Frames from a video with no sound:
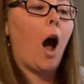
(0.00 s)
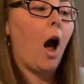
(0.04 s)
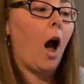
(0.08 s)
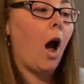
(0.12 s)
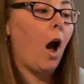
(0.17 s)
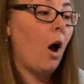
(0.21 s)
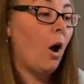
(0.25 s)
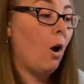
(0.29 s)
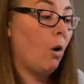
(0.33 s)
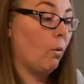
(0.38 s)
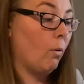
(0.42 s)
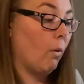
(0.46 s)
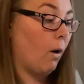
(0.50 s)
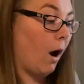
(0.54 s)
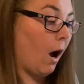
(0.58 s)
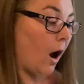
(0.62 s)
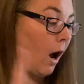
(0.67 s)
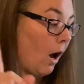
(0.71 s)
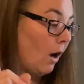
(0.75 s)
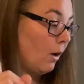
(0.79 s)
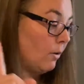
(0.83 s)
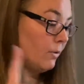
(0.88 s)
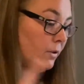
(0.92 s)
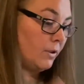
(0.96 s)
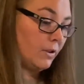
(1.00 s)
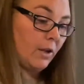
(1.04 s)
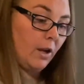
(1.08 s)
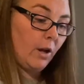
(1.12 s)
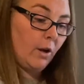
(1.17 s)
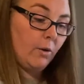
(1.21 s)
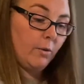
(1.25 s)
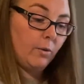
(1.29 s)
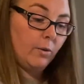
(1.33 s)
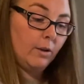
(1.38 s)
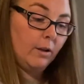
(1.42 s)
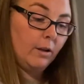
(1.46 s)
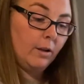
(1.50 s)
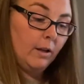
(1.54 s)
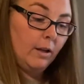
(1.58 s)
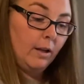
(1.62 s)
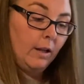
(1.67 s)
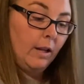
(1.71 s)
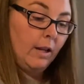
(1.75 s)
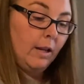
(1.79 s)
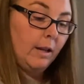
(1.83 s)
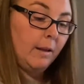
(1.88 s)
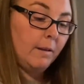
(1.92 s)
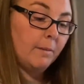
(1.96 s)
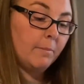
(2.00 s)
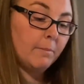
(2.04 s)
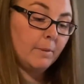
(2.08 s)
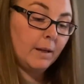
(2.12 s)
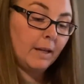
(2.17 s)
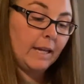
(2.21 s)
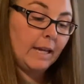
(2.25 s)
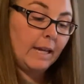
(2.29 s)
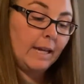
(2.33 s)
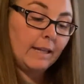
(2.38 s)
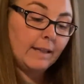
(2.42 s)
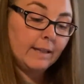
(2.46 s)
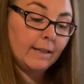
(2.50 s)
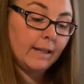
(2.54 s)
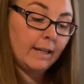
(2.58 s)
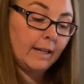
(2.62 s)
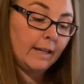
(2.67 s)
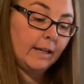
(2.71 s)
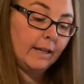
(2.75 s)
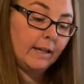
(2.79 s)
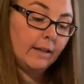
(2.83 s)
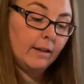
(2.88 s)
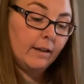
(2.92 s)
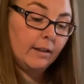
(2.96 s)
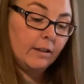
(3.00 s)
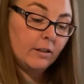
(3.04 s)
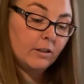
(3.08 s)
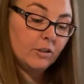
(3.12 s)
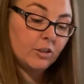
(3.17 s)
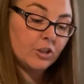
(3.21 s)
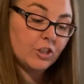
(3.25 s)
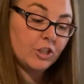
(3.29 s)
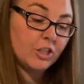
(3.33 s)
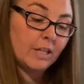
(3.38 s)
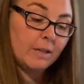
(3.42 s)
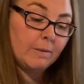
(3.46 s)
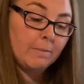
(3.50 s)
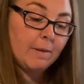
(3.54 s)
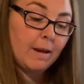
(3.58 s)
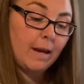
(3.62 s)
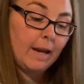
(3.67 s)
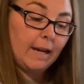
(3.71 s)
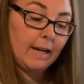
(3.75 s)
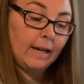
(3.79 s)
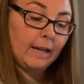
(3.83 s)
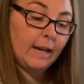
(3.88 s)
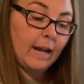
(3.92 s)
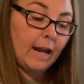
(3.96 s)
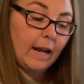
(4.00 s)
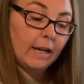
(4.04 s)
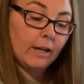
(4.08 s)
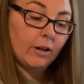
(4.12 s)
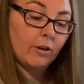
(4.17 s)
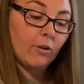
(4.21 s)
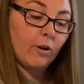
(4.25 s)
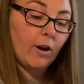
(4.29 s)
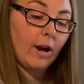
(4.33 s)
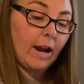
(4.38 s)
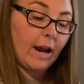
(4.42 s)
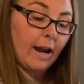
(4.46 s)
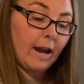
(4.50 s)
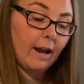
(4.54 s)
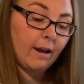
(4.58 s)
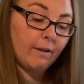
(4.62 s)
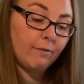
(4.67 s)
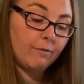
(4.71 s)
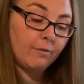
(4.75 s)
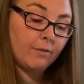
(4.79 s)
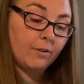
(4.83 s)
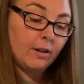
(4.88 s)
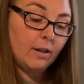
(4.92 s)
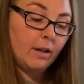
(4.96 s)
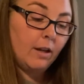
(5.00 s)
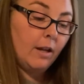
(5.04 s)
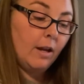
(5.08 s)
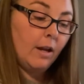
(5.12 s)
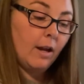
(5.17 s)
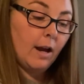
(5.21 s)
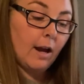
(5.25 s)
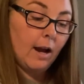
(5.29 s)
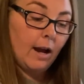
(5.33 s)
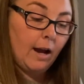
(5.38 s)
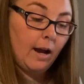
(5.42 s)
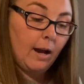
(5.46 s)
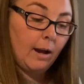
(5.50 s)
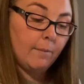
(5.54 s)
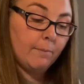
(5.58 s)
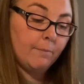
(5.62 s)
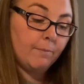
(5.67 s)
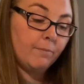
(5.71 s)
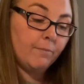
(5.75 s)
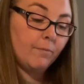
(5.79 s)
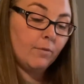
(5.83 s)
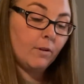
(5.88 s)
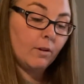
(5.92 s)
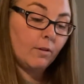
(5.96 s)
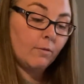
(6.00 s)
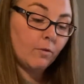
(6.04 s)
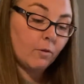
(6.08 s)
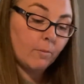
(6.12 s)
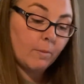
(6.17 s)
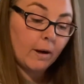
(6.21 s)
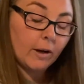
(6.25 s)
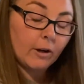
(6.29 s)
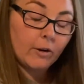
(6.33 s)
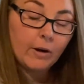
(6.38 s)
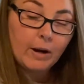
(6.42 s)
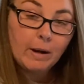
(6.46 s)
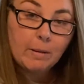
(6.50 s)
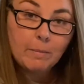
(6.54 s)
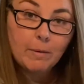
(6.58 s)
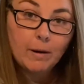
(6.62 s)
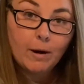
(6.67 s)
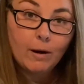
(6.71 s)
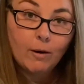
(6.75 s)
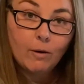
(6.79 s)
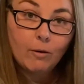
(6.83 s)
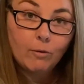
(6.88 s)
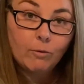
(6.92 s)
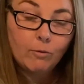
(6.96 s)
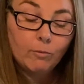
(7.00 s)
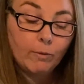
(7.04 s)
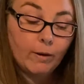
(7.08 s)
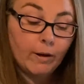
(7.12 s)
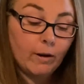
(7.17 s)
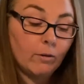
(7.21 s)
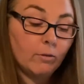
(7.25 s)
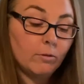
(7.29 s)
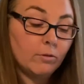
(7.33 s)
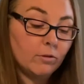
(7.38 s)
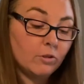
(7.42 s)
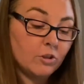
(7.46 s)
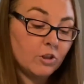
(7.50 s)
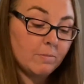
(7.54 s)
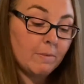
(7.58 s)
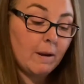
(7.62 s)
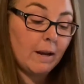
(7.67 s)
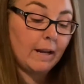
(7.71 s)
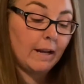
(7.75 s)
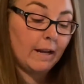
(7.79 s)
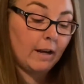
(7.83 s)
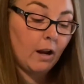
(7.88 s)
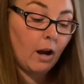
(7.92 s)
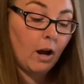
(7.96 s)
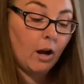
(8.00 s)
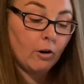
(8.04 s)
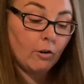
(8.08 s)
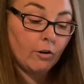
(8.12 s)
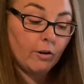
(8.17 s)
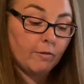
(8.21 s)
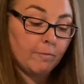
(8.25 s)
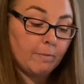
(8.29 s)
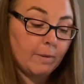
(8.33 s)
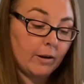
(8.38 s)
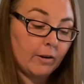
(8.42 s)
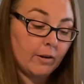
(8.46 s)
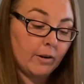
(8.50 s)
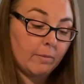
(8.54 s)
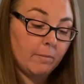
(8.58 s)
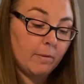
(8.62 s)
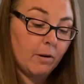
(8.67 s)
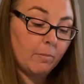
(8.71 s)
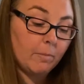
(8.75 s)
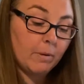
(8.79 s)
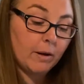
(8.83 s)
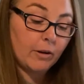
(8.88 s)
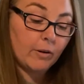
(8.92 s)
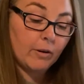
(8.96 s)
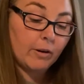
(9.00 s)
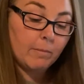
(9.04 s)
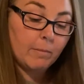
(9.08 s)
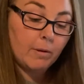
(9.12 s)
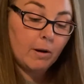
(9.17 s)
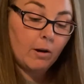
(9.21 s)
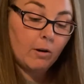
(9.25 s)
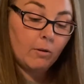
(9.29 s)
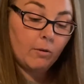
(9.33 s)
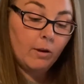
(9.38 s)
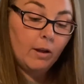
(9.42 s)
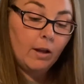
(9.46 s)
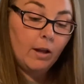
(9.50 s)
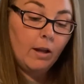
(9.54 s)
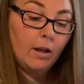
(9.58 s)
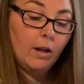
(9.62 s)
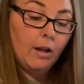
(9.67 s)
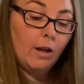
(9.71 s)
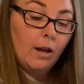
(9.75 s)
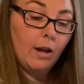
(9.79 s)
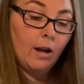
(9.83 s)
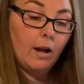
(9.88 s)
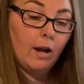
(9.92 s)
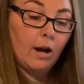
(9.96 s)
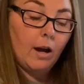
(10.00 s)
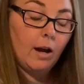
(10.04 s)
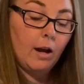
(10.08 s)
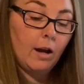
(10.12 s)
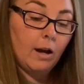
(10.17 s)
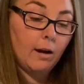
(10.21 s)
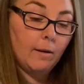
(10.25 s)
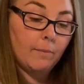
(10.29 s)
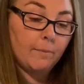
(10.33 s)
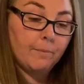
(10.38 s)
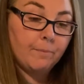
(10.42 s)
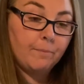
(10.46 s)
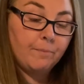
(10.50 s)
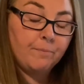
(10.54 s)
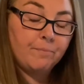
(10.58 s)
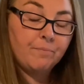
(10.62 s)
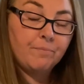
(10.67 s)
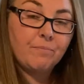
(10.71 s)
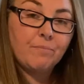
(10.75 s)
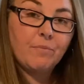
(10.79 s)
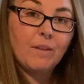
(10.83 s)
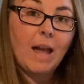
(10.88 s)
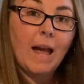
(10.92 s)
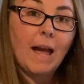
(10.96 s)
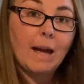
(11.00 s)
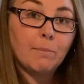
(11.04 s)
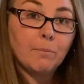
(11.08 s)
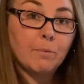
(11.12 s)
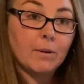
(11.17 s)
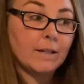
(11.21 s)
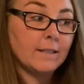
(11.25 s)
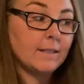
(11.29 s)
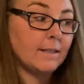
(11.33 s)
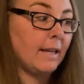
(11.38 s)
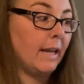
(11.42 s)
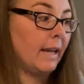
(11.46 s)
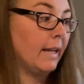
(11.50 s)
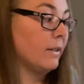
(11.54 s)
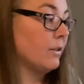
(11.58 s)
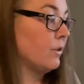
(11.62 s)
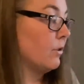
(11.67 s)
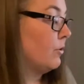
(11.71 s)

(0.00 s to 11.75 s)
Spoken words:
Oh, also, McKinley, she made a craft for my grandma. Well, she made it in honor of my grandma. My grandma had breast cancer.